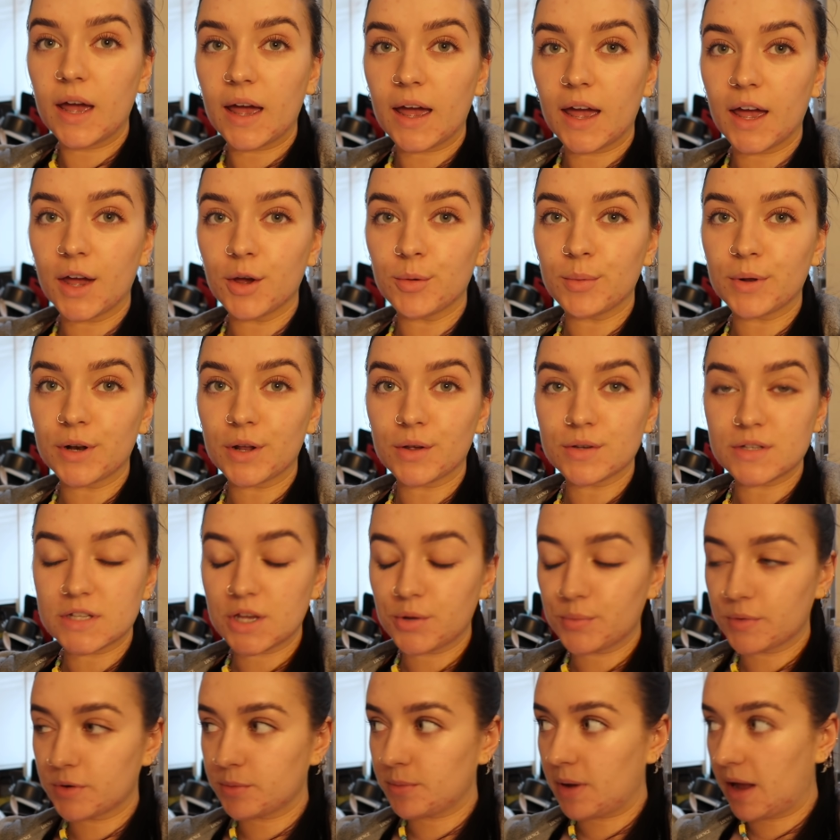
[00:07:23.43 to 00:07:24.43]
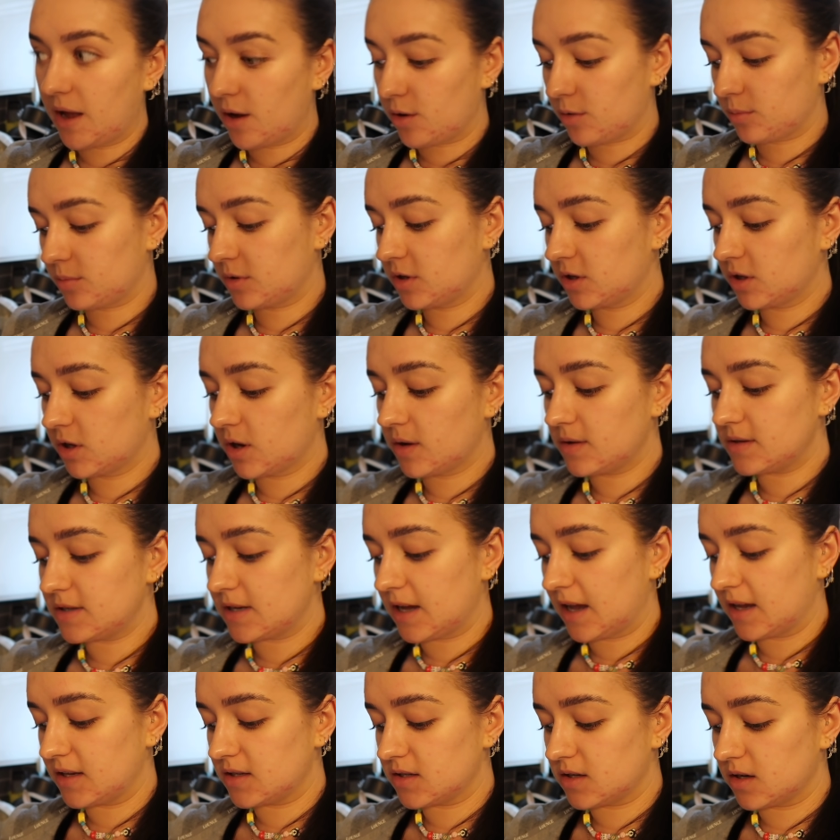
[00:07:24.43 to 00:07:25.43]
Um, and I'll see you when I'm out. I'm going to go into
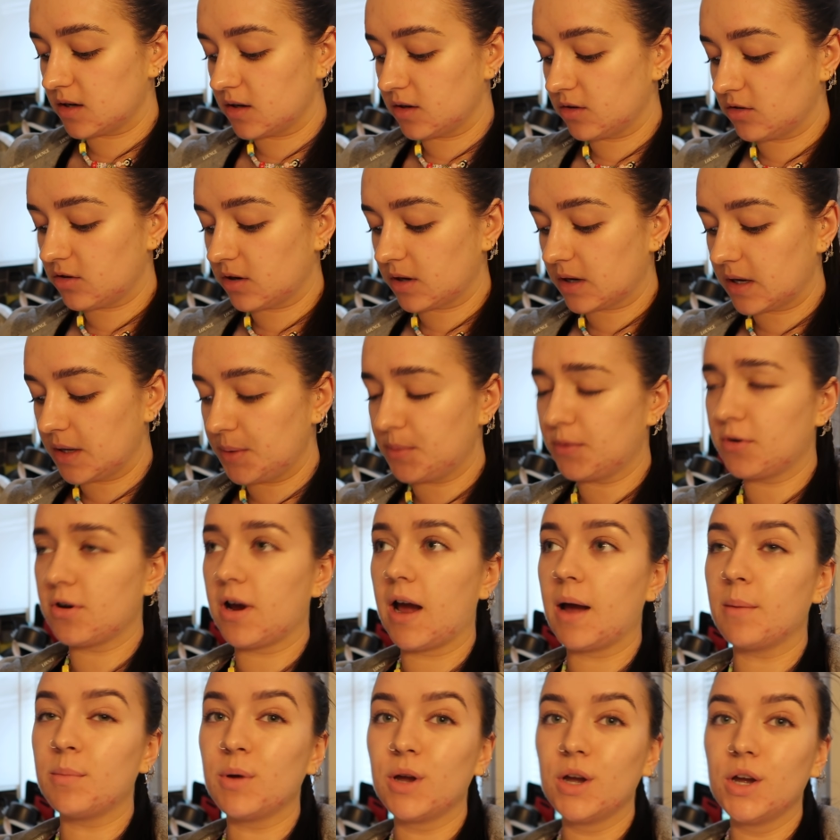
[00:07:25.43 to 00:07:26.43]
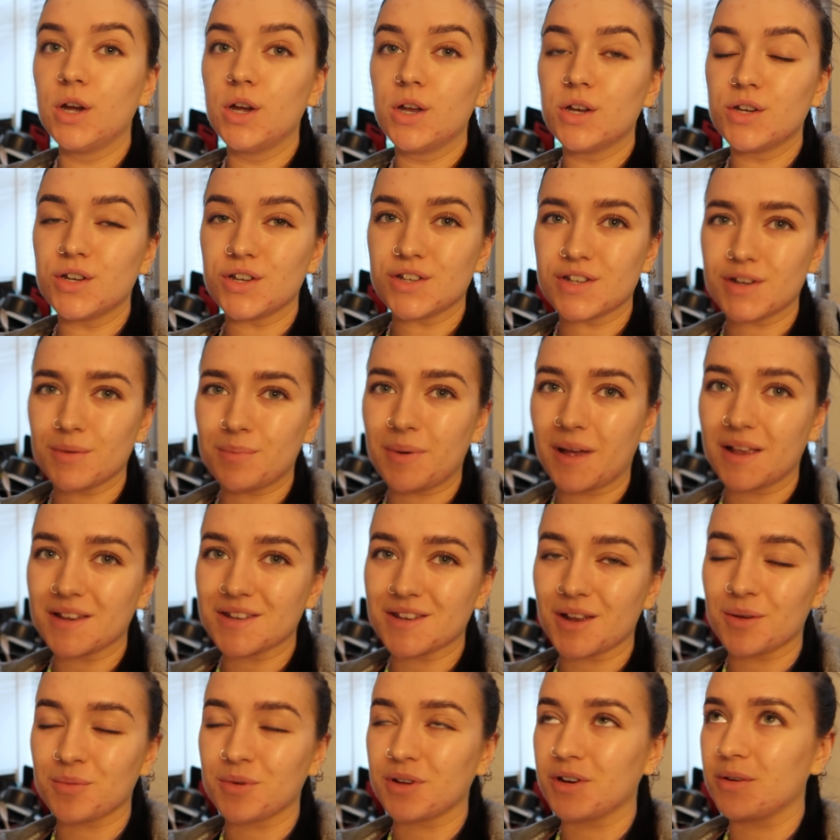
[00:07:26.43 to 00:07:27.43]
Asda and quickly grab just a
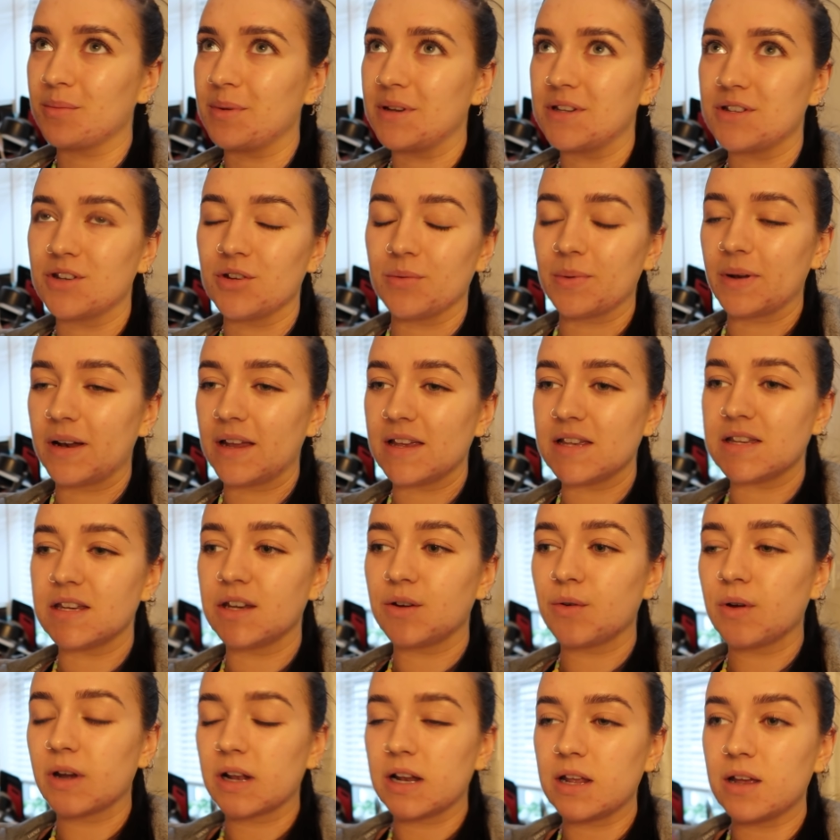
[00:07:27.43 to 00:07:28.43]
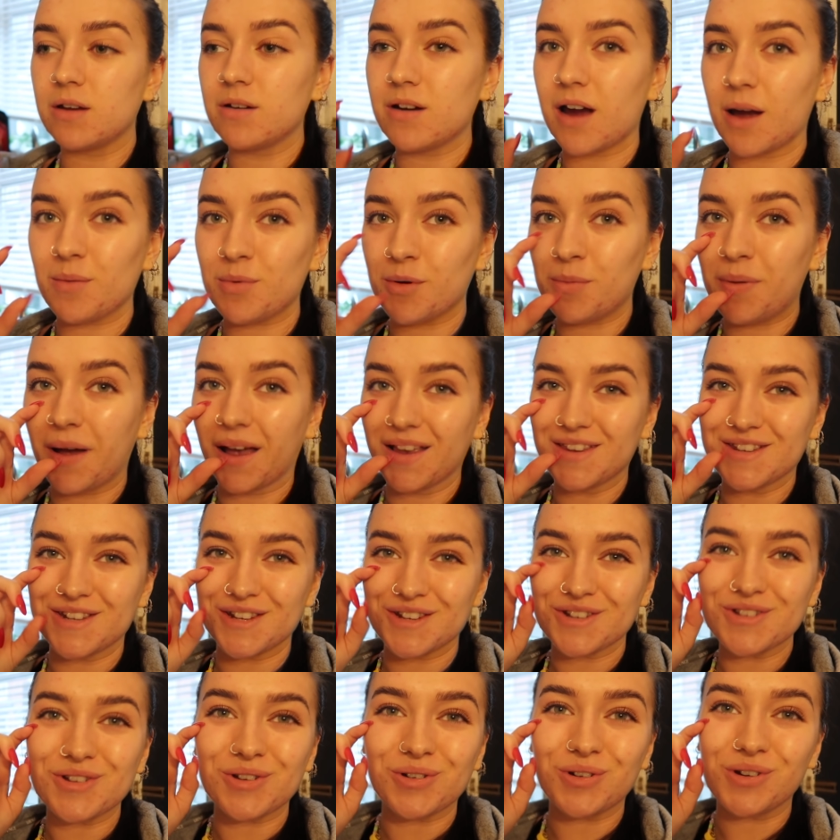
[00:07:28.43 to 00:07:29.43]
pasta. I'm going to be super lazy. Quickly grab a
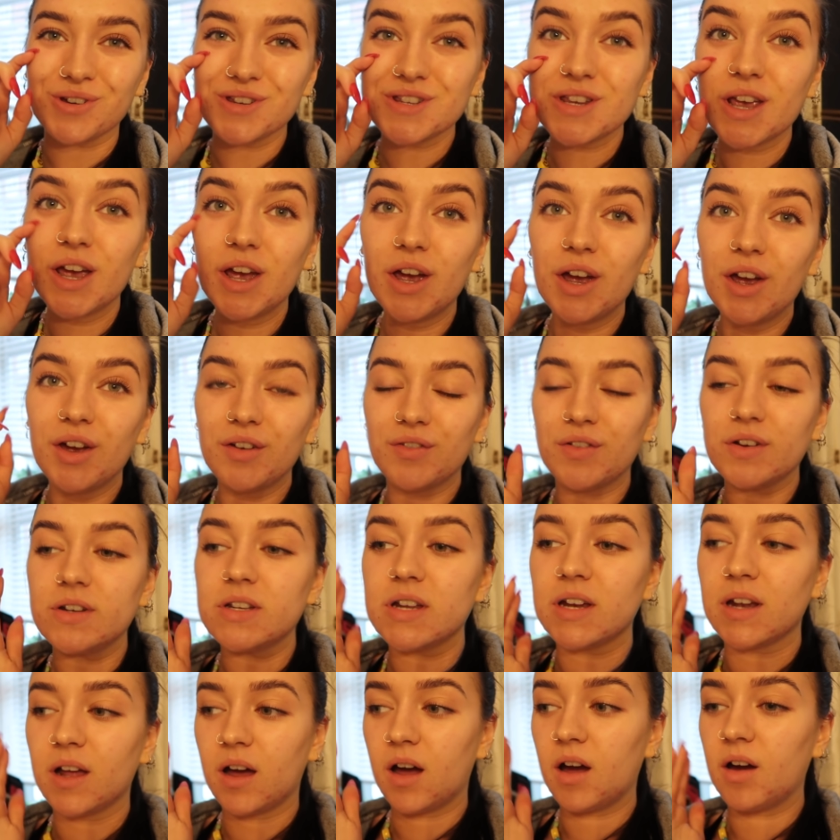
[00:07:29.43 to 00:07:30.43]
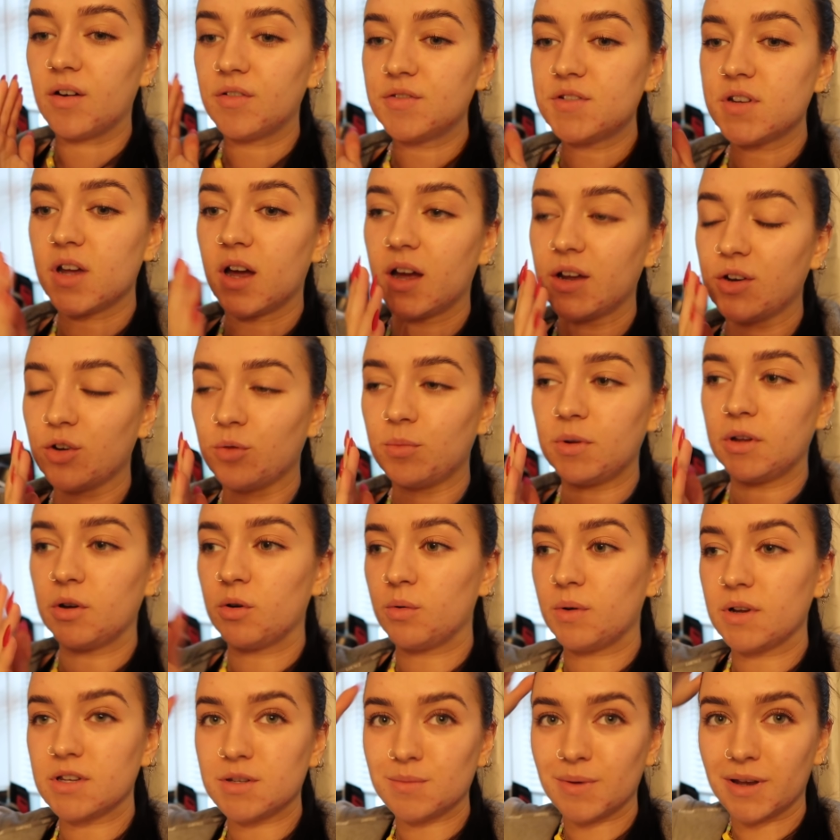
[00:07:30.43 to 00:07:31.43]
pasta sauce for dinner after. I normally
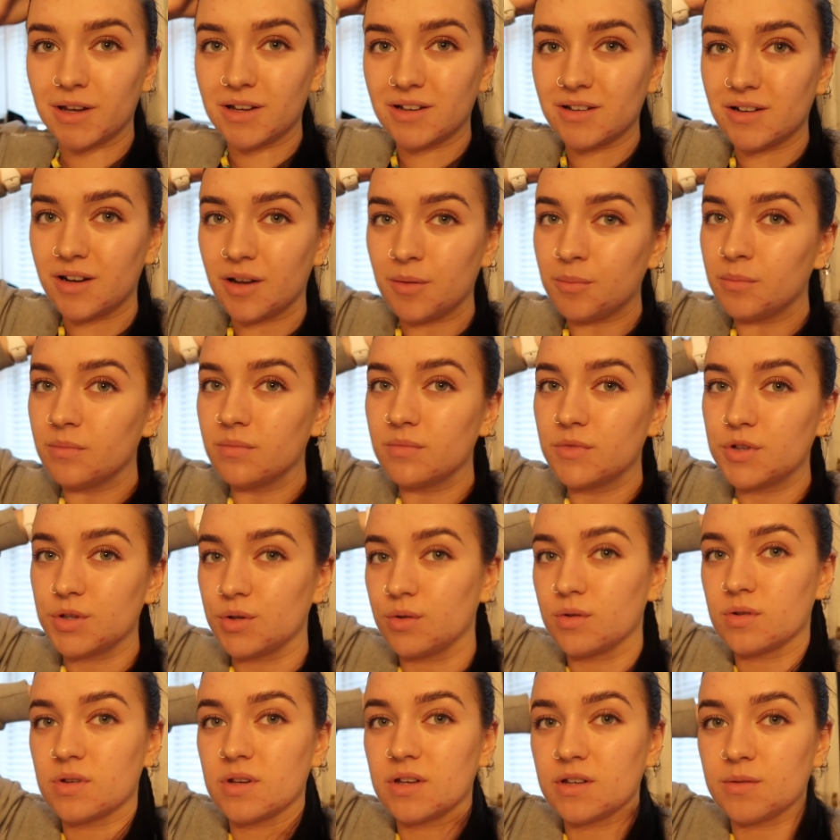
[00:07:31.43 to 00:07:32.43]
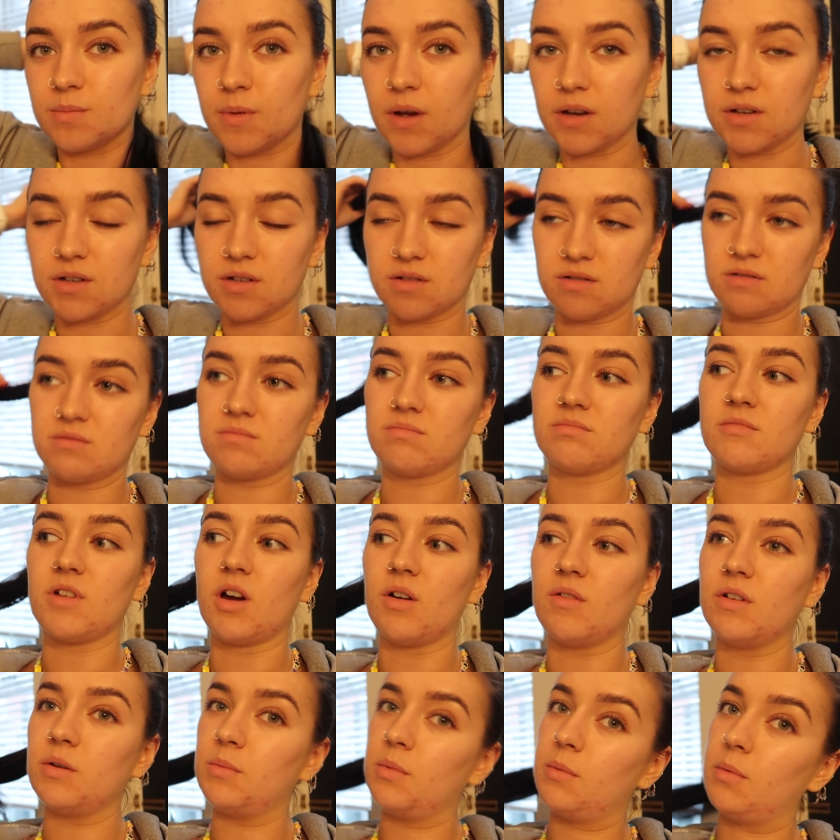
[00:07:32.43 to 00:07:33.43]
always make like sauces, but I just
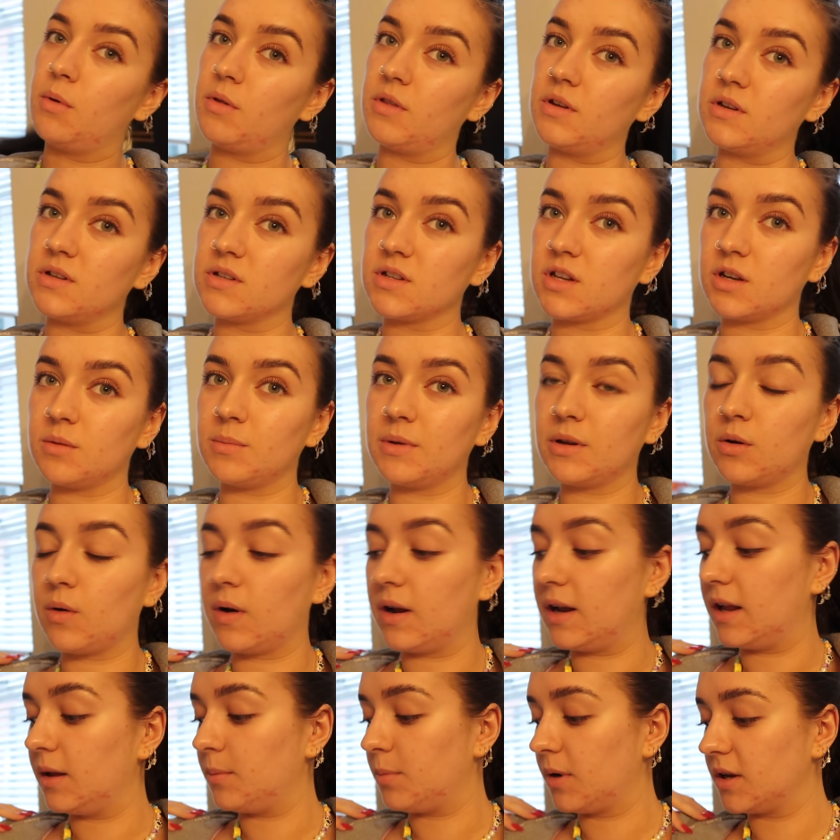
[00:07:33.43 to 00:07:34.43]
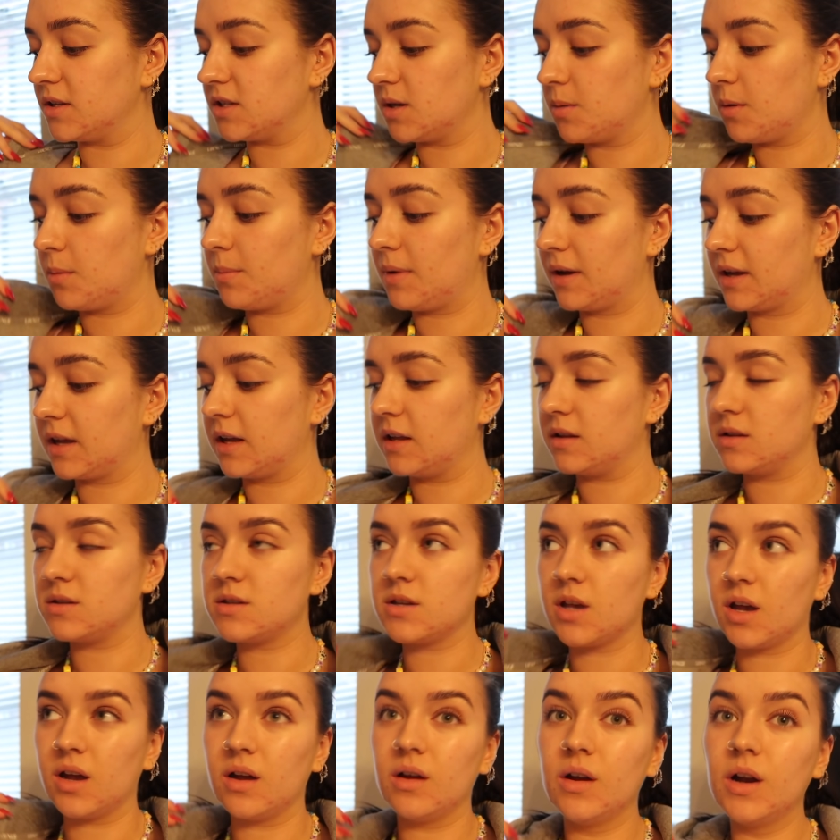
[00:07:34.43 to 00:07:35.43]
can't really be bothered. It's going to be quite late by the time I'm back in.
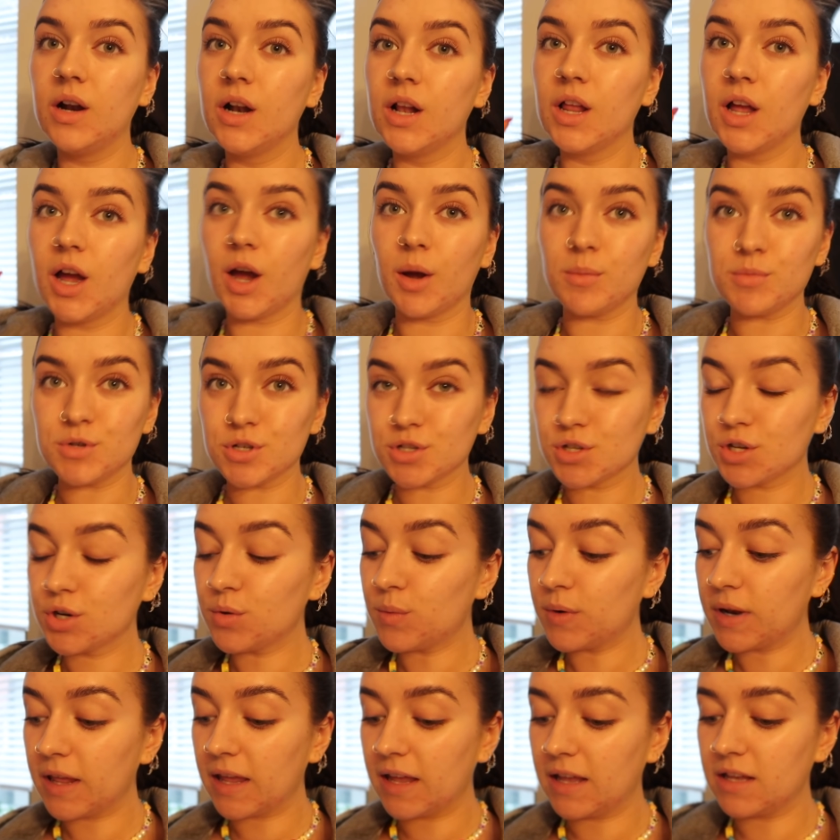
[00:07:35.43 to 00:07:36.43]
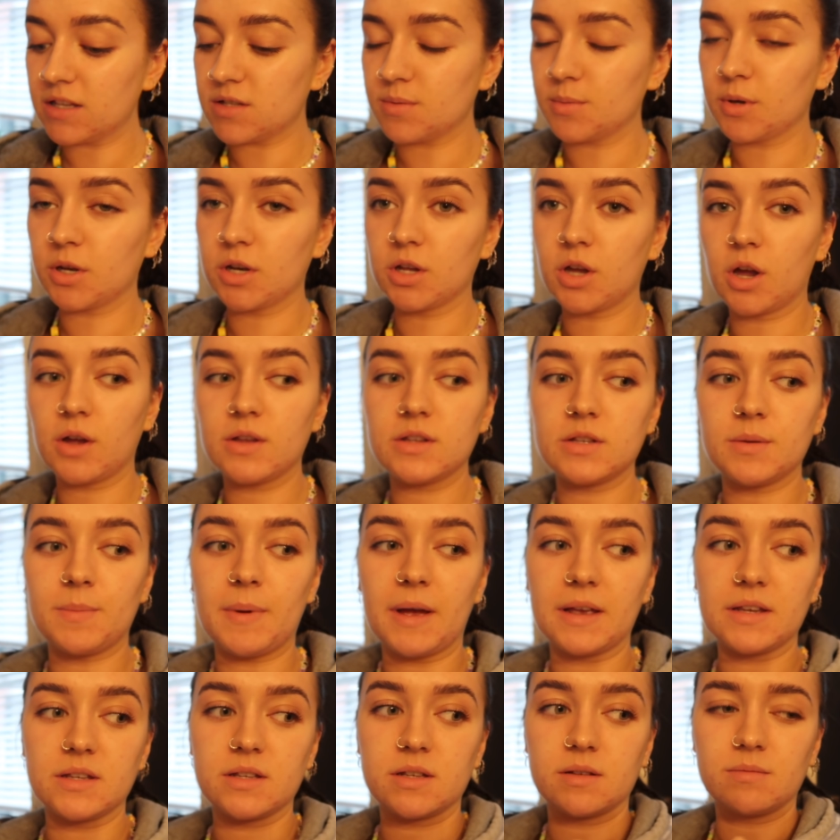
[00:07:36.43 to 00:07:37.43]
So I'm just going to want to eat. So I'm going to go into
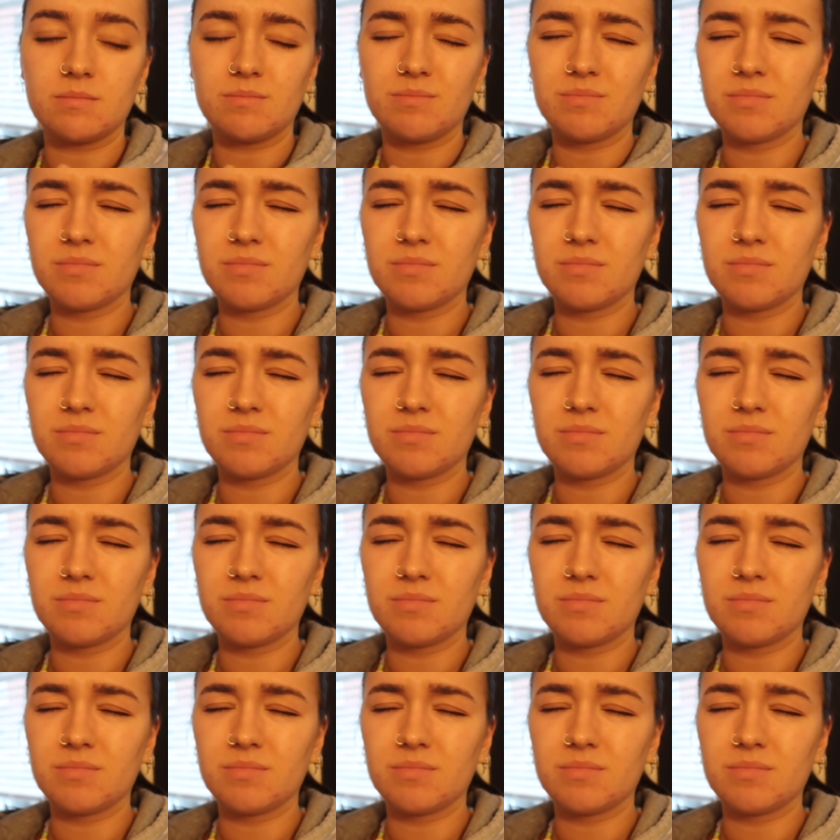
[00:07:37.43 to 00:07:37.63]
pasta.